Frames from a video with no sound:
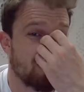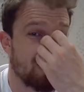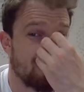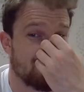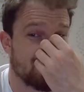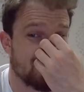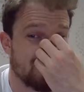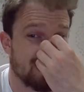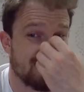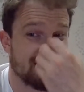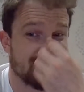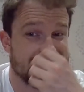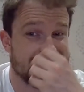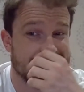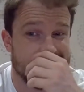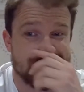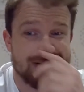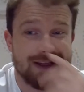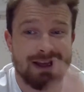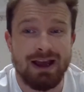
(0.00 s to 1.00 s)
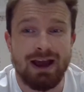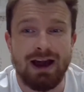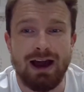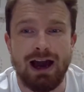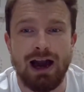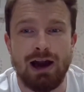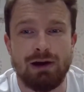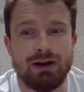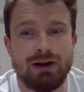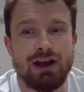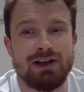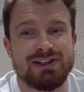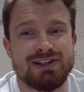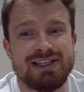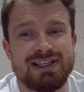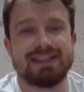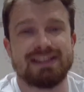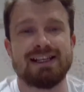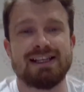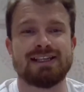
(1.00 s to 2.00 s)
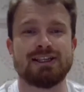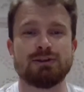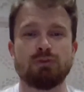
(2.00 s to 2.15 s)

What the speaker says: proud she is. Oh, look, see,